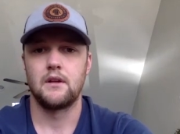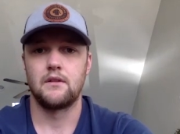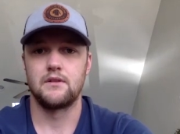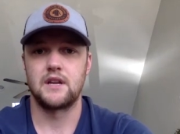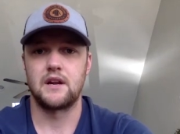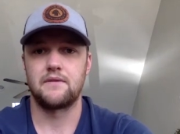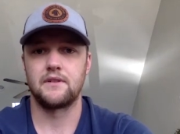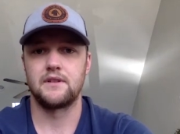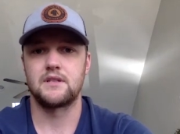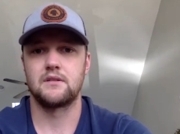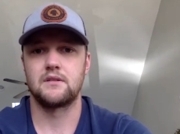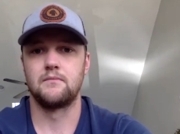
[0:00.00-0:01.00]
there's definitely
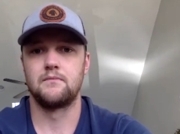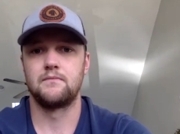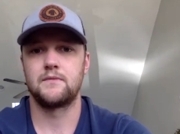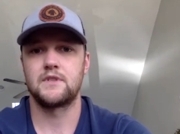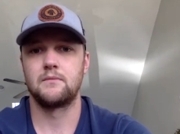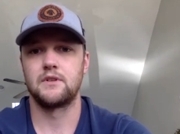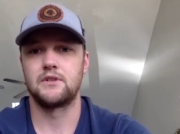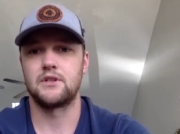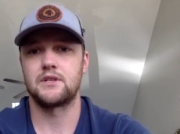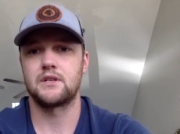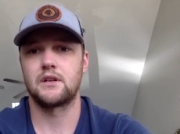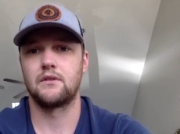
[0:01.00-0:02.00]
some some
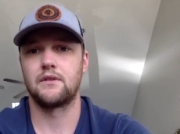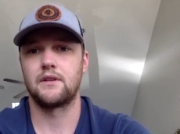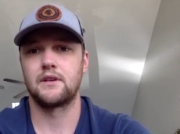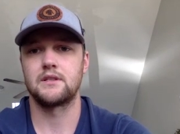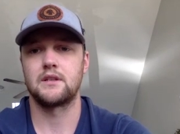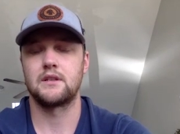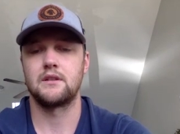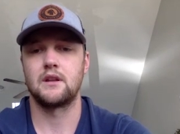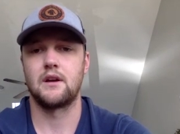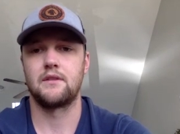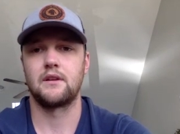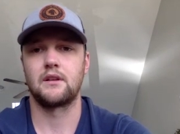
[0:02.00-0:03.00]
logistical things that
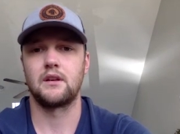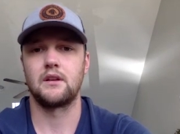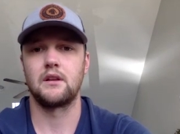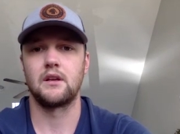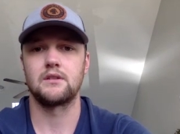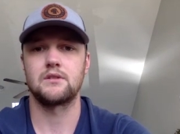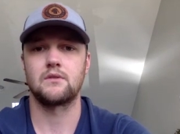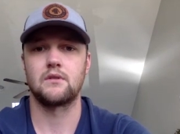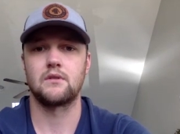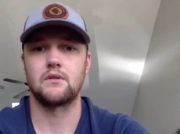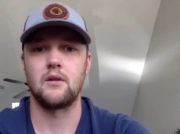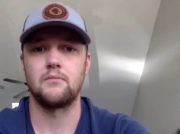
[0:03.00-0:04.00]
I think need to get
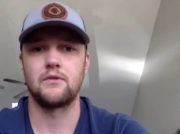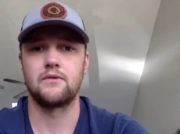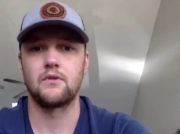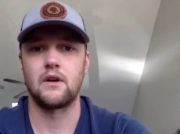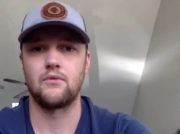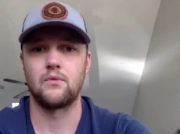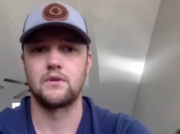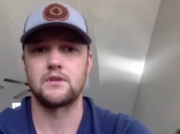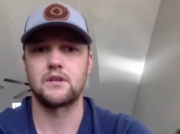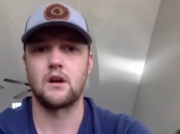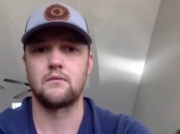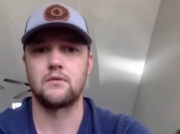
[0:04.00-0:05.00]
sorted out before everyone's
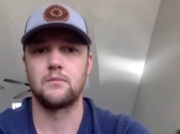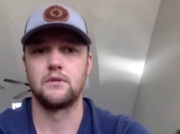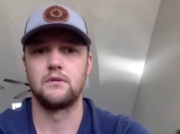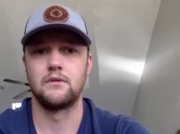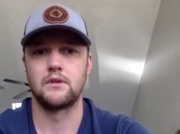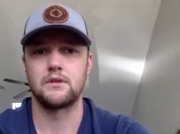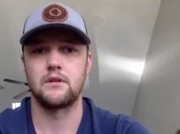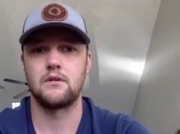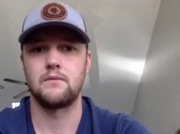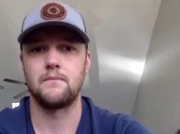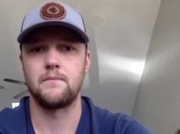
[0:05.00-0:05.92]
comfortable doing so.